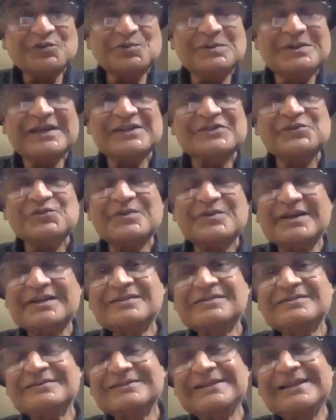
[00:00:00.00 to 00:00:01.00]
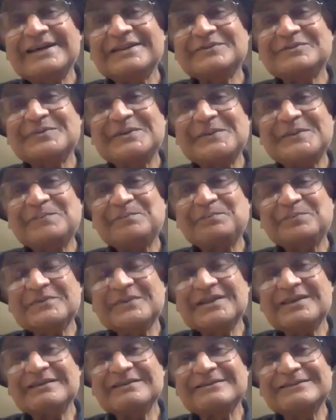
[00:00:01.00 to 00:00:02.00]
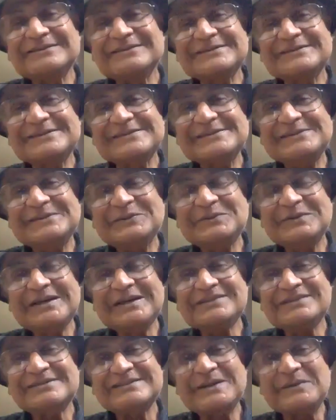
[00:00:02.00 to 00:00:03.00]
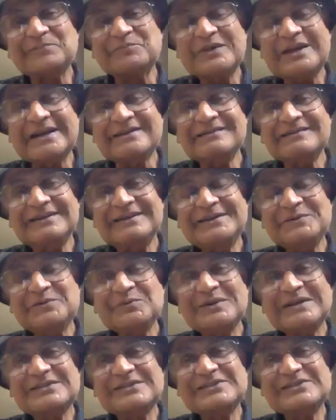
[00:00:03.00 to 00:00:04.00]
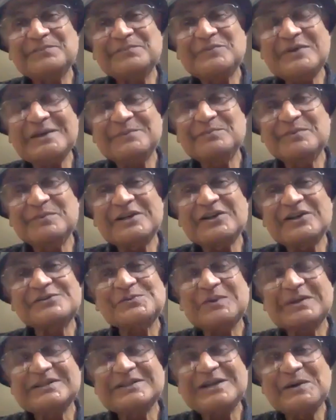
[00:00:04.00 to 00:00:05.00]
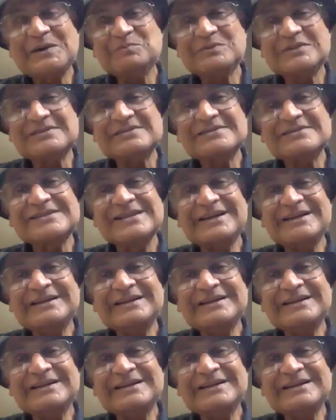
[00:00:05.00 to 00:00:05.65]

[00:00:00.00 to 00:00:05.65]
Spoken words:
to illustrate that you get something. You get something because what happens